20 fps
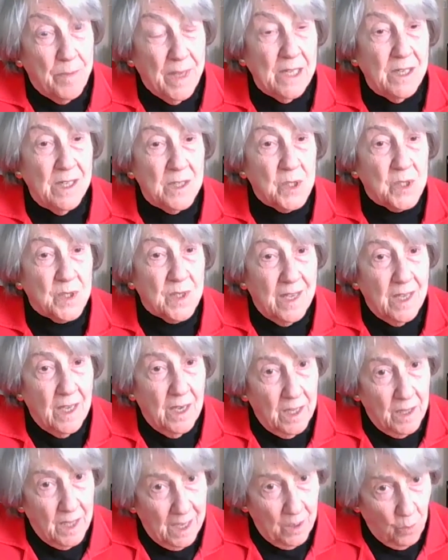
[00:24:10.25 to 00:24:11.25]
because
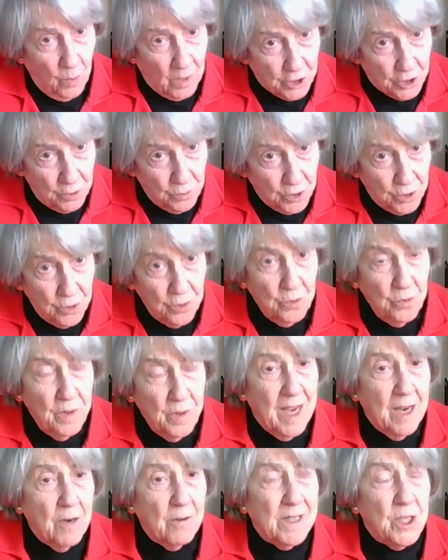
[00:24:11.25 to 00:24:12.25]
what you
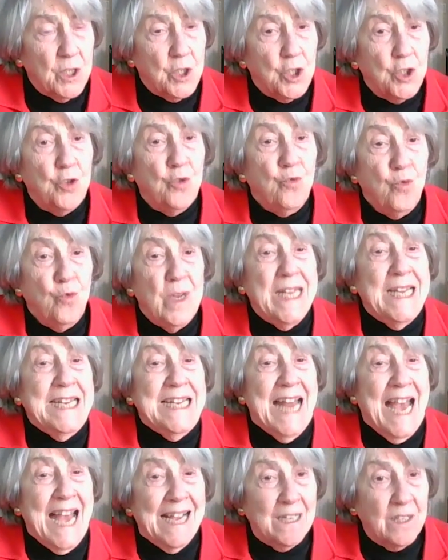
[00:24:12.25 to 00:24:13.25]
do there is you
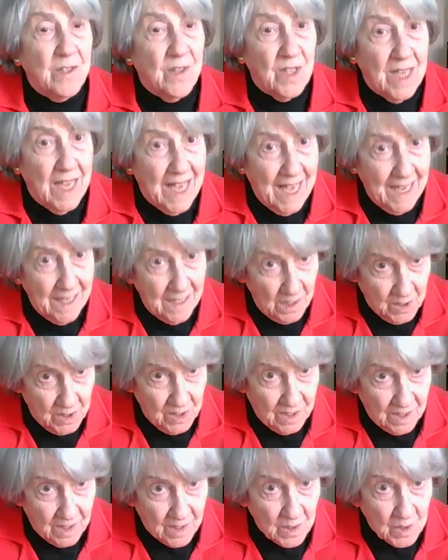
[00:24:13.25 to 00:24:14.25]
reenact the
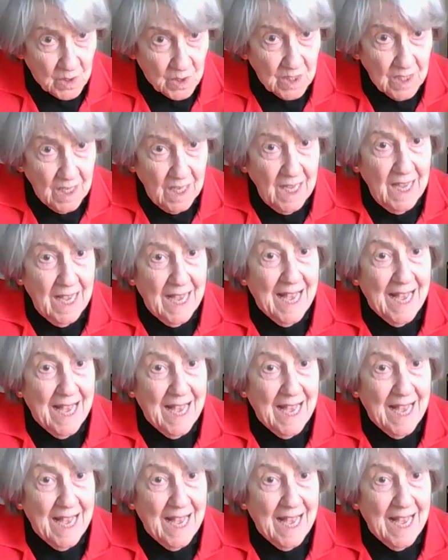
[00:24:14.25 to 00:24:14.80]
Exodus,